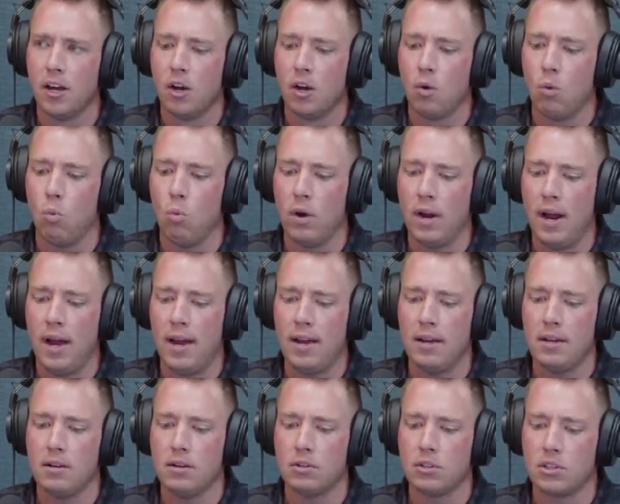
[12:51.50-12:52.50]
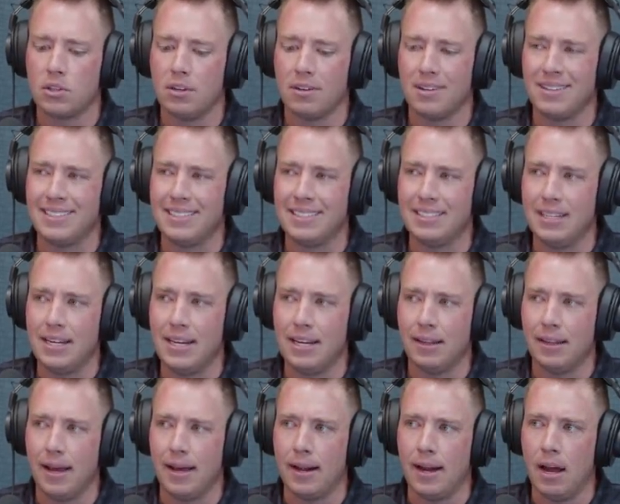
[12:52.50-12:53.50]
When I started
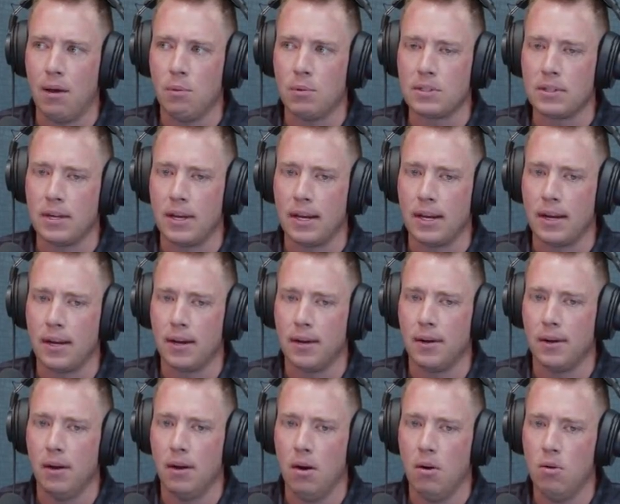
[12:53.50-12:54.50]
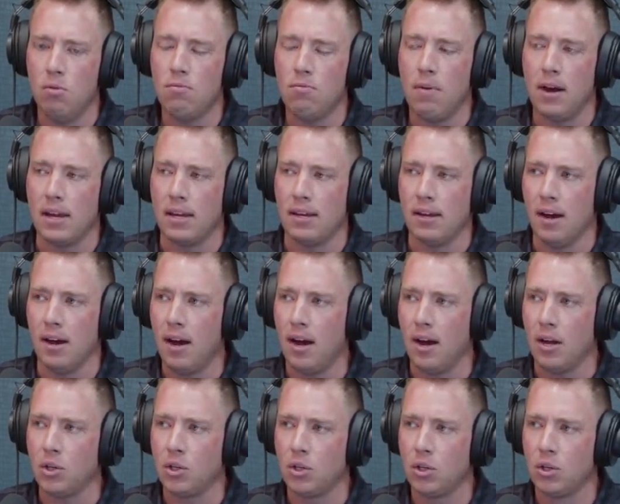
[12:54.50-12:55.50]
seeing that, I was like, oh my
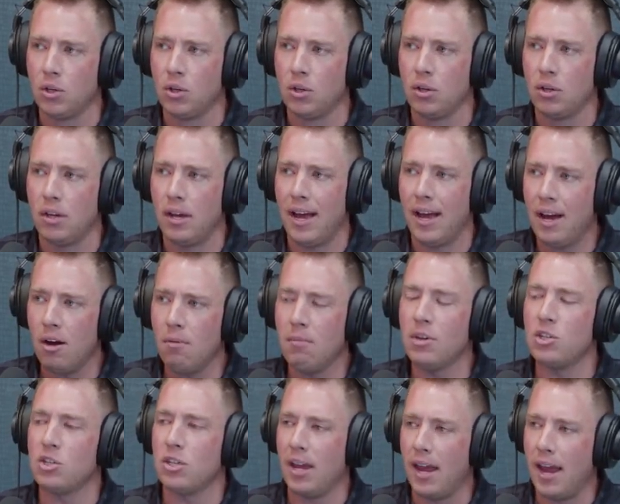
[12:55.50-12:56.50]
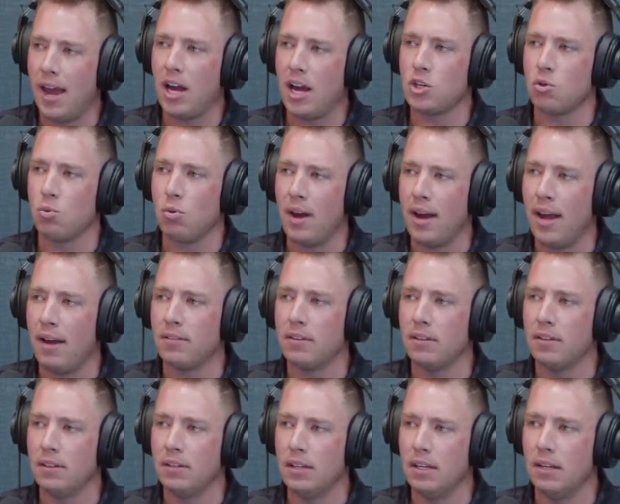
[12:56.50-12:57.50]
gosh, how much cash would I have
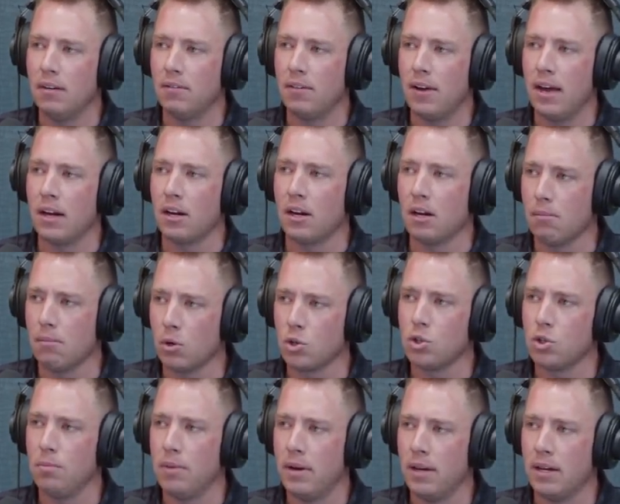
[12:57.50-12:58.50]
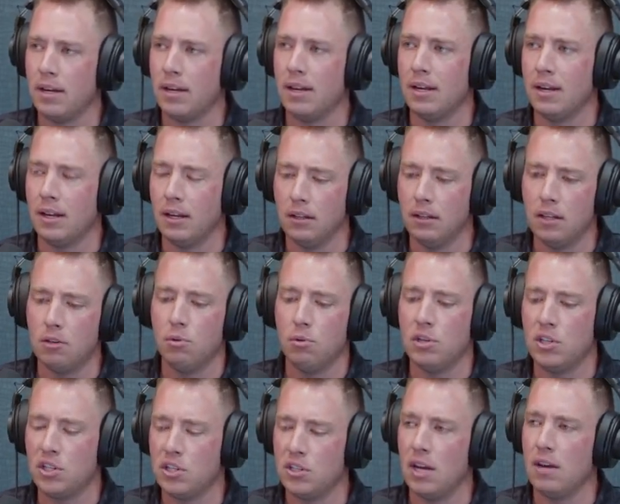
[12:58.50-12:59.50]
to leave at a commercial bank in a
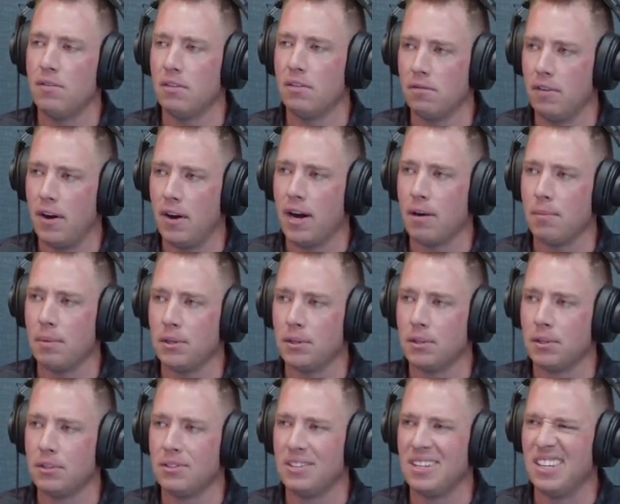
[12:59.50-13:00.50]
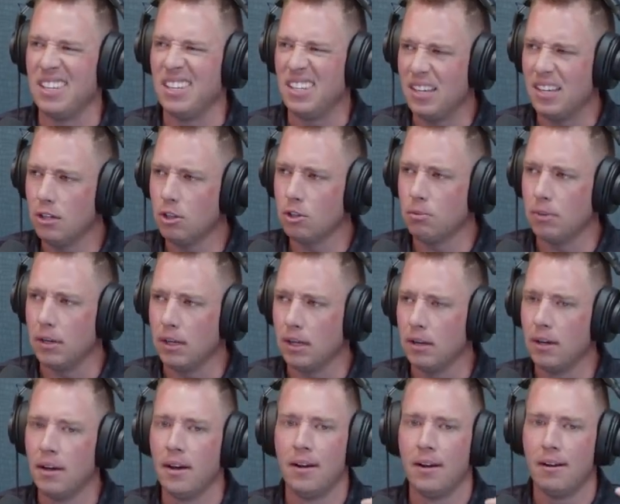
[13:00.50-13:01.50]
liquid safe environment to yield
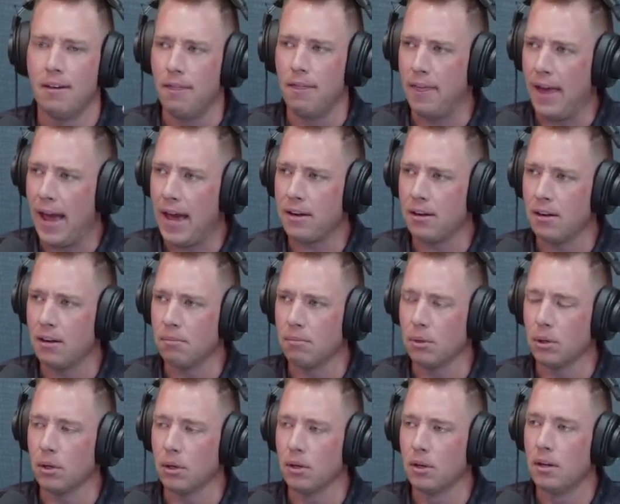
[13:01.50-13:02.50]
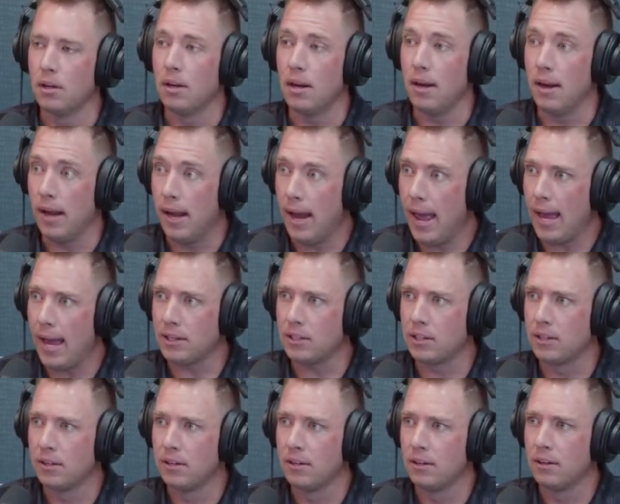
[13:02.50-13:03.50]
me that number
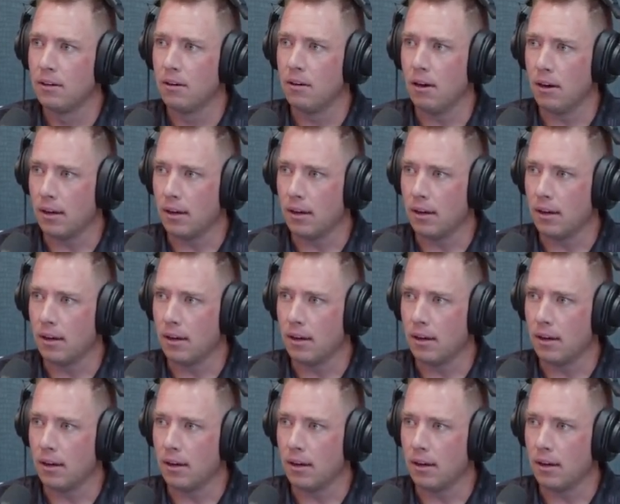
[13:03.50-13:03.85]
net on a